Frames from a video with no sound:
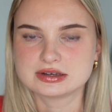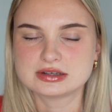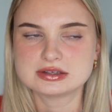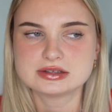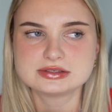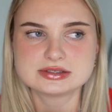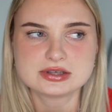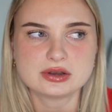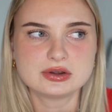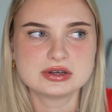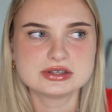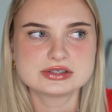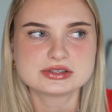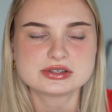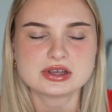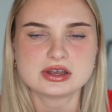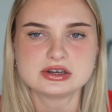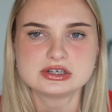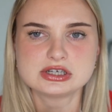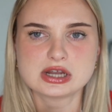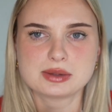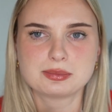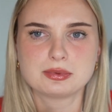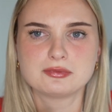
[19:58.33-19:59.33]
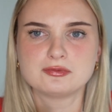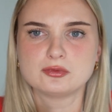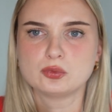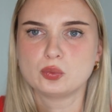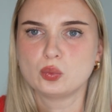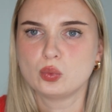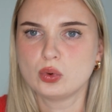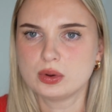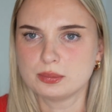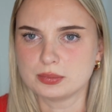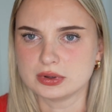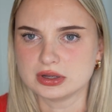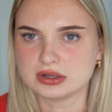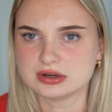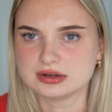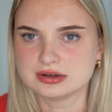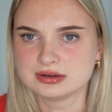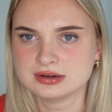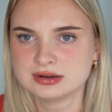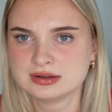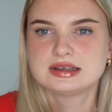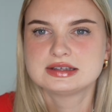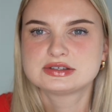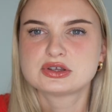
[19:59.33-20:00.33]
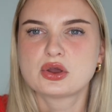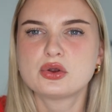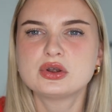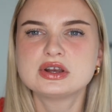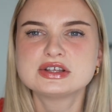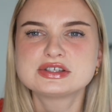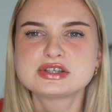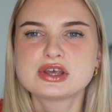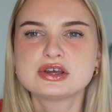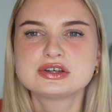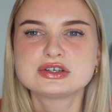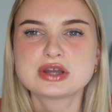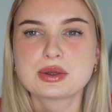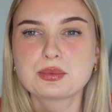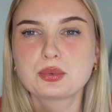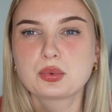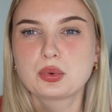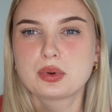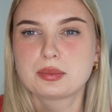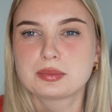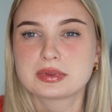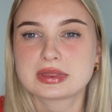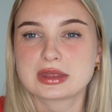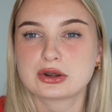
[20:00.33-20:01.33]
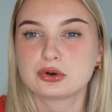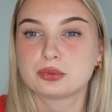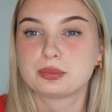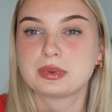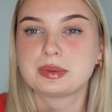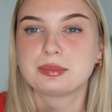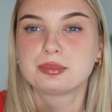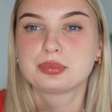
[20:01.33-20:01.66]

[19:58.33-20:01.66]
it's only a certain type of woman, it's only a certain type of woman that'll be